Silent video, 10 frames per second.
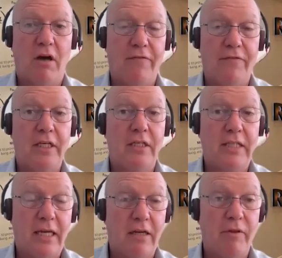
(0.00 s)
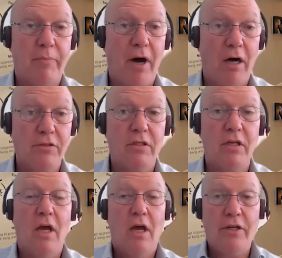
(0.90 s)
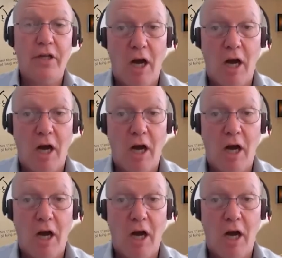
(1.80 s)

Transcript: of the exec of the past and you